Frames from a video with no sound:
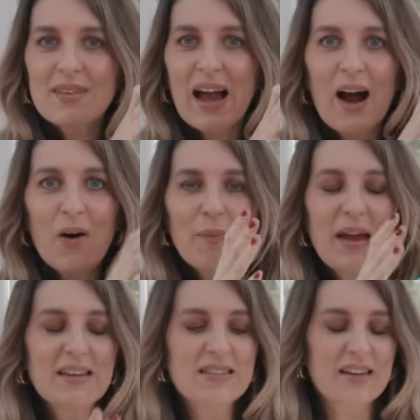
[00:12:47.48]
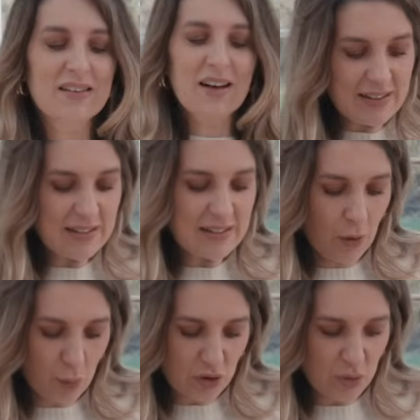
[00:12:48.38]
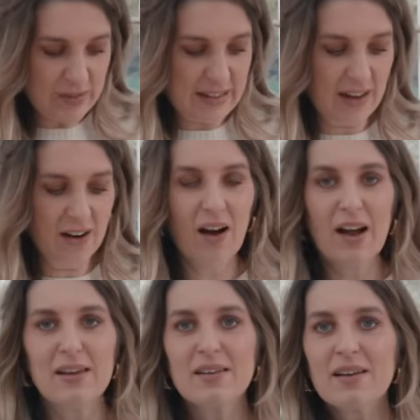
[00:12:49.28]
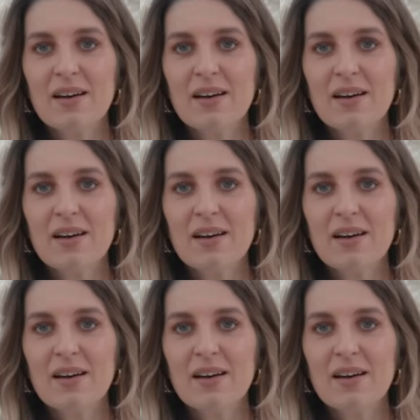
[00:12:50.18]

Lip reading: How amazing. This is like what you see at like,